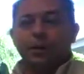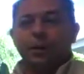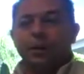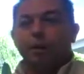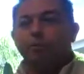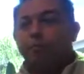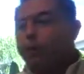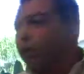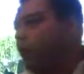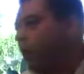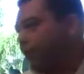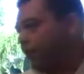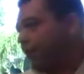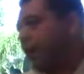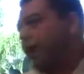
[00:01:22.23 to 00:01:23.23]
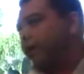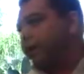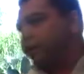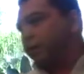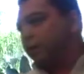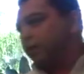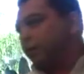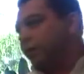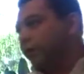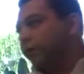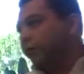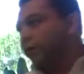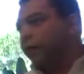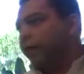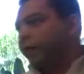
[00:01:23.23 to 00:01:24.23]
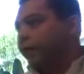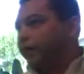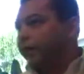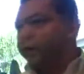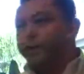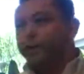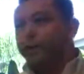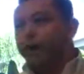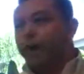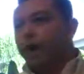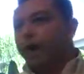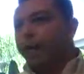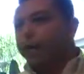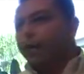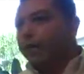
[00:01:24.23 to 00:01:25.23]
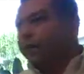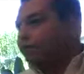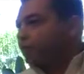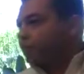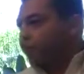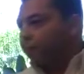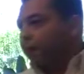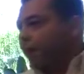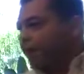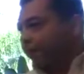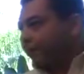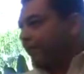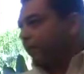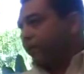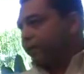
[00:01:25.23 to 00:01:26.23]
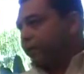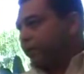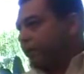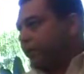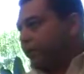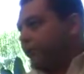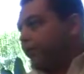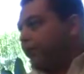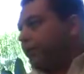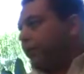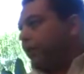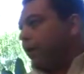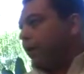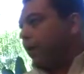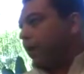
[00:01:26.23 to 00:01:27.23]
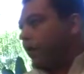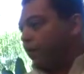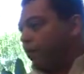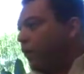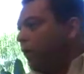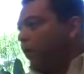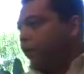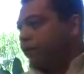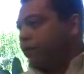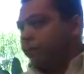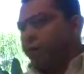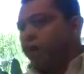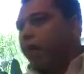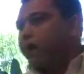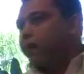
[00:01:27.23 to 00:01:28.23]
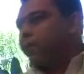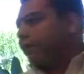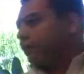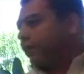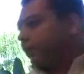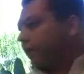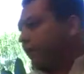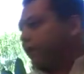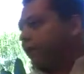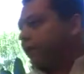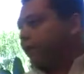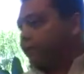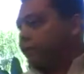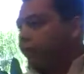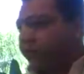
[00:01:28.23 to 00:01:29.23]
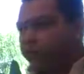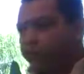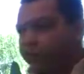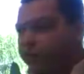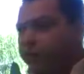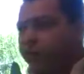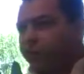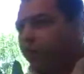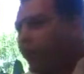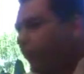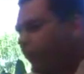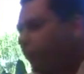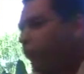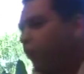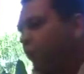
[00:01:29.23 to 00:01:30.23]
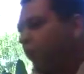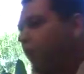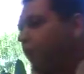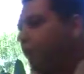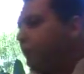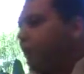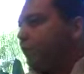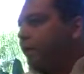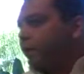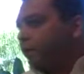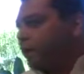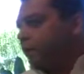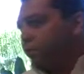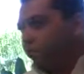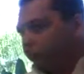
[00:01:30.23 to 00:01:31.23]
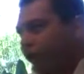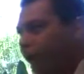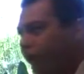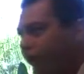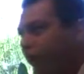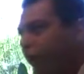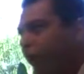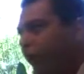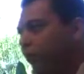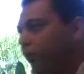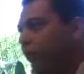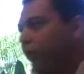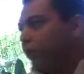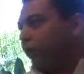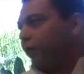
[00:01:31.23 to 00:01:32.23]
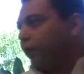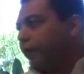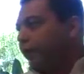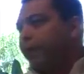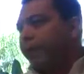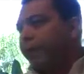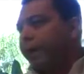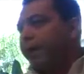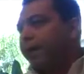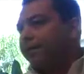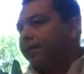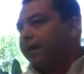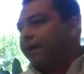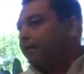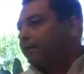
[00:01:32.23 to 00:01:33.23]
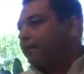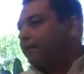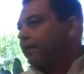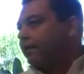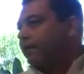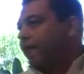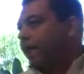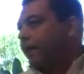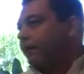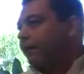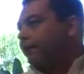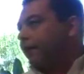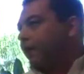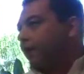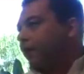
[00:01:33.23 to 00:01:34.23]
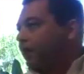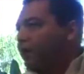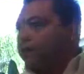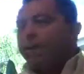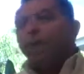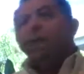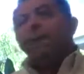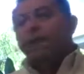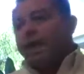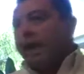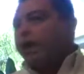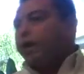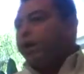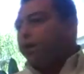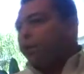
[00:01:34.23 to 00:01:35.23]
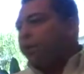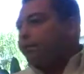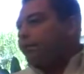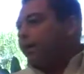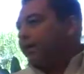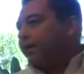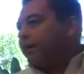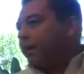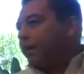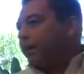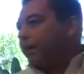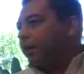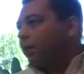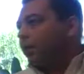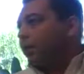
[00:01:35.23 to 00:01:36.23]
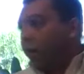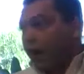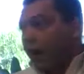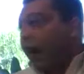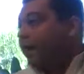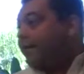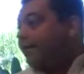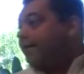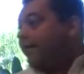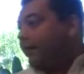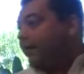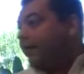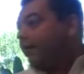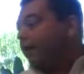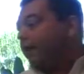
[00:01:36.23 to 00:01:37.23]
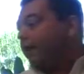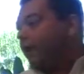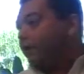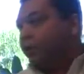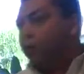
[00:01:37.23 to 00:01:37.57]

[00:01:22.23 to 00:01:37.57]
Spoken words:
So typically a pre-qualification is going to be someone like myself, just a loan officer, not necessarily a decision maker, is going to probably pull credit, maybe briefly overlook your income and assets, and say, yeah, you know what, based on what I see,